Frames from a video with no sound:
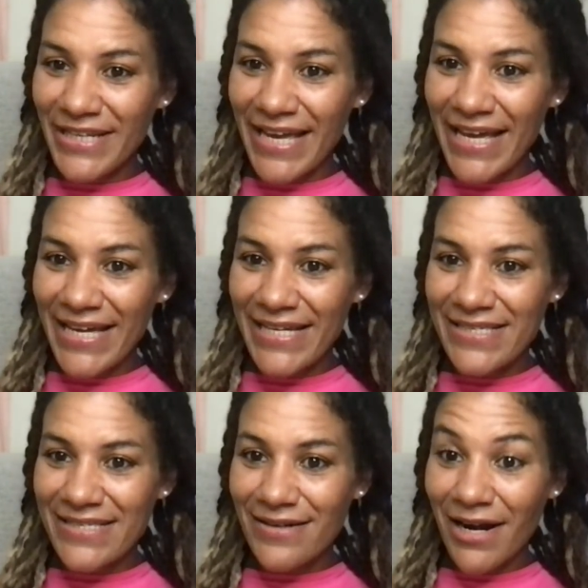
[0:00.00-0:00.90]

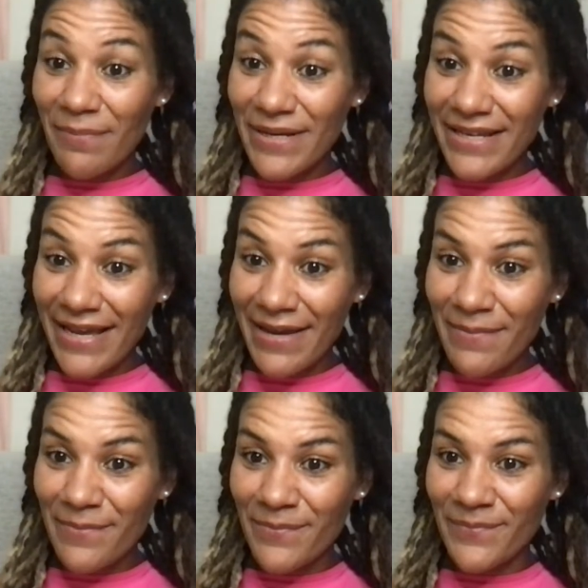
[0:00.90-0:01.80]
Nice. Carpe
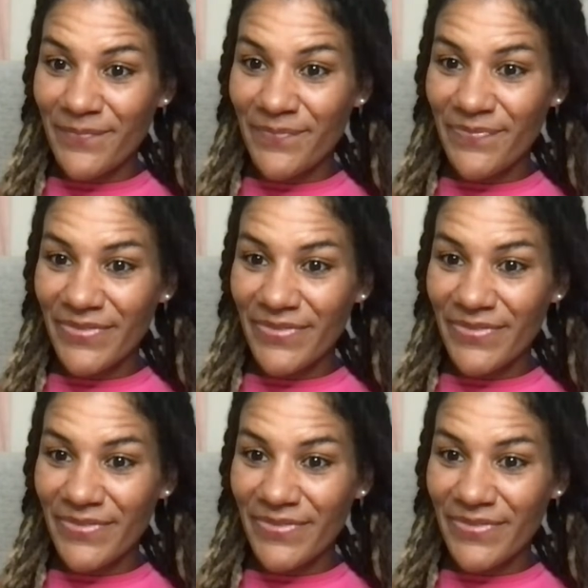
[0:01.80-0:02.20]
diem.